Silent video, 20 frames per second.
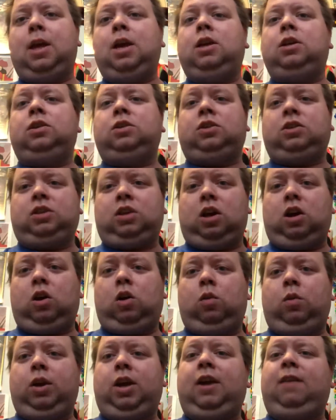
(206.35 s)

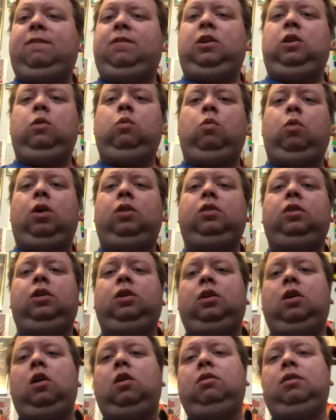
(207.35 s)
So, if you want to
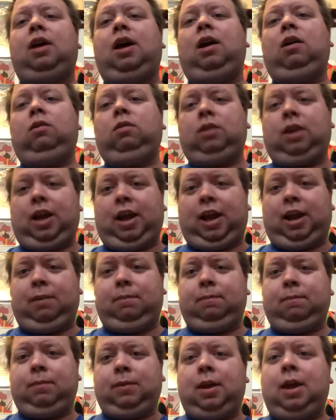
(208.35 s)
know that
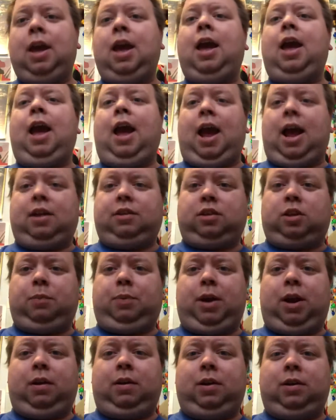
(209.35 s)
name, ask your
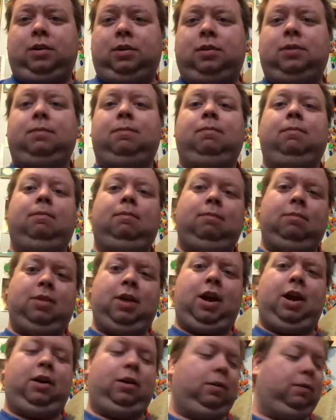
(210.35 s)
parents.
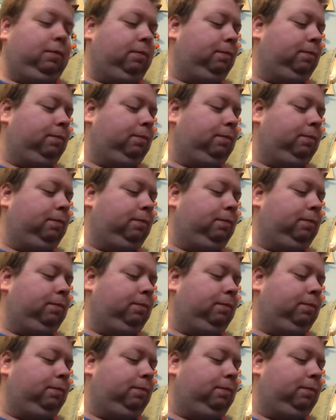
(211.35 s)
There.